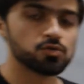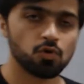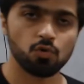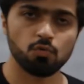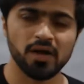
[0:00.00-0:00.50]

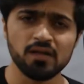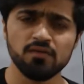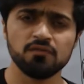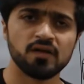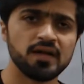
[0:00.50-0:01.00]
why we
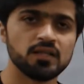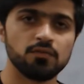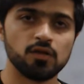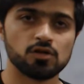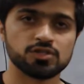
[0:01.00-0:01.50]
find the
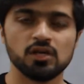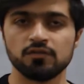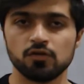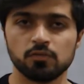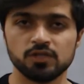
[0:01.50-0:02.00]
velocity of
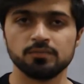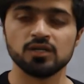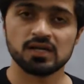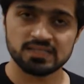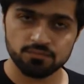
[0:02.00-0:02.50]
an object?
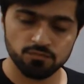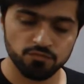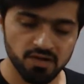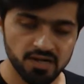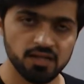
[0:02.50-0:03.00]
Because
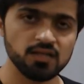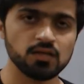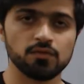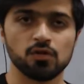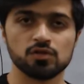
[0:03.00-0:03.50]
finding the
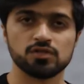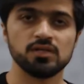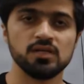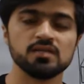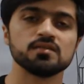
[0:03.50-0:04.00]
velocity is